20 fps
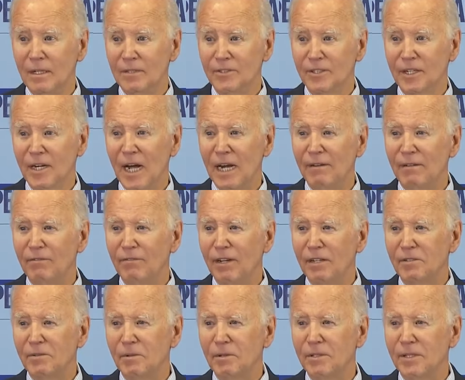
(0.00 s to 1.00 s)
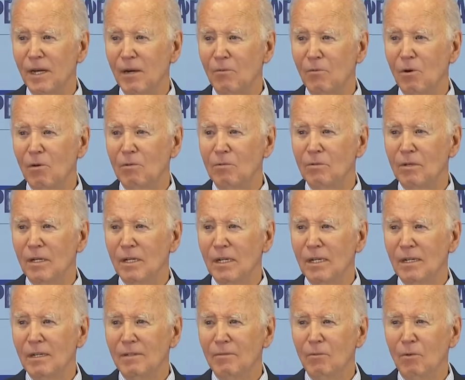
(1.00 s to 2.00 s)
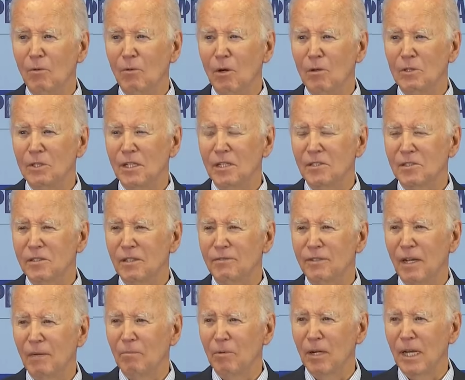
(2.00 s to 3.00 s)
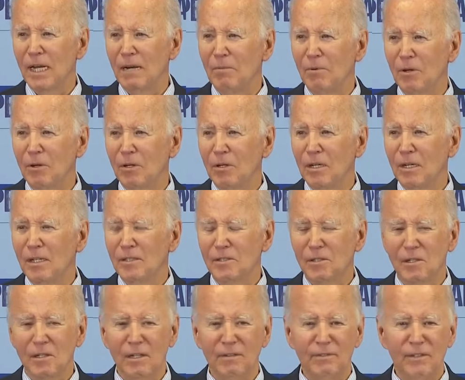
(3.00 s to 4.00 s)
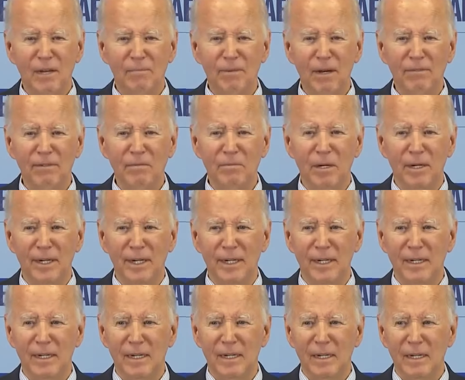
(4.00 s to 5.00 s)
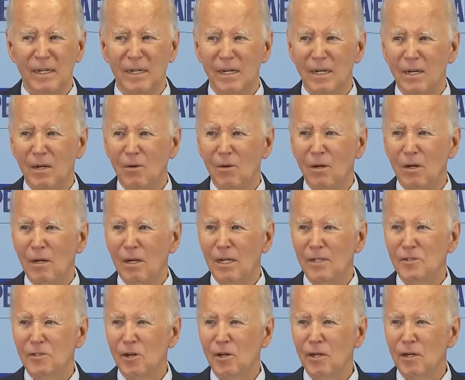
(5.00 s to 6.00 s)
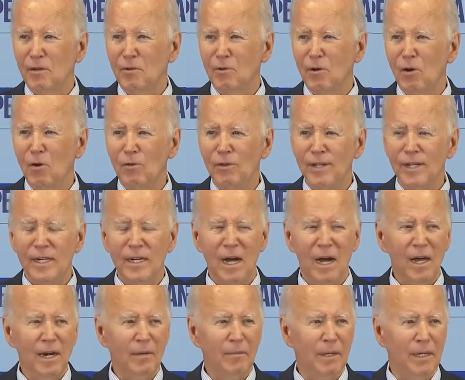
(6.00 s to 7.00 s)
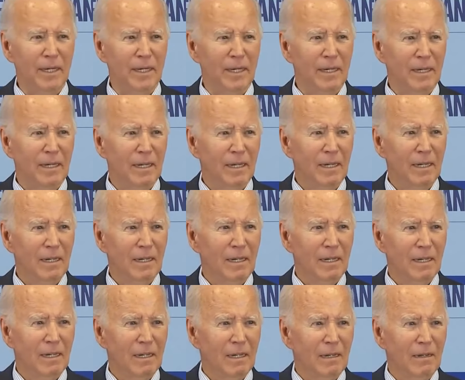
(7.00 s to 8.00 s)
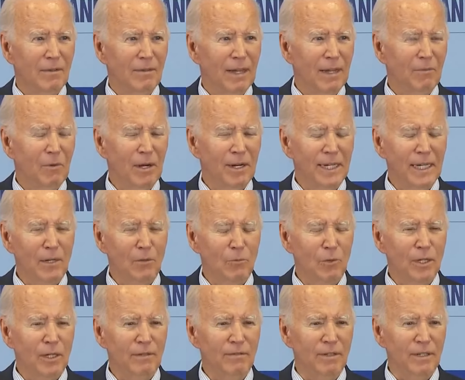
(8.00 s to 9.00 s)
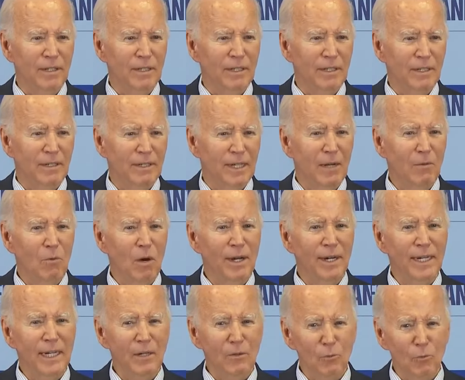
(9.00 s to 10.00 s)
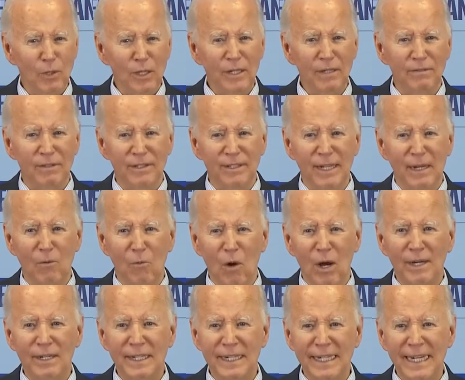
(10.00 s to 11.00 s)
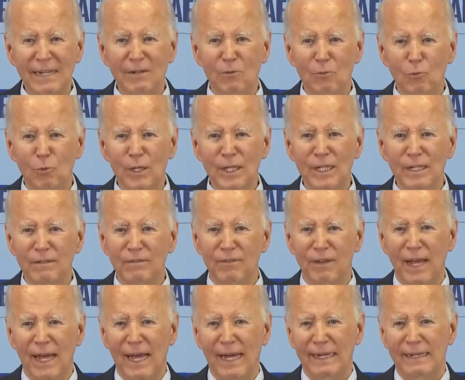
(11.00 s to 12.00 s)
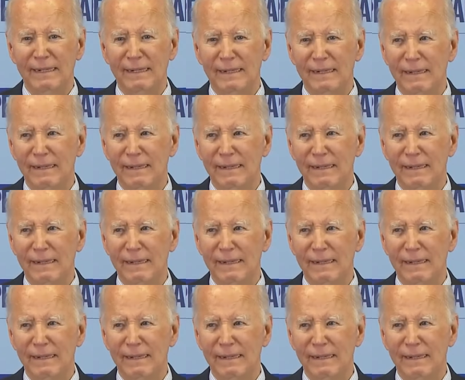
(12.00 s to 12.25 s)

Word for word: It's a kind of investment that won't, won't just lift up labor, it's going to lift up everybody. It's going to grow the economy. They want to get rid of it. They want to get rid of it. They want to get rid of that.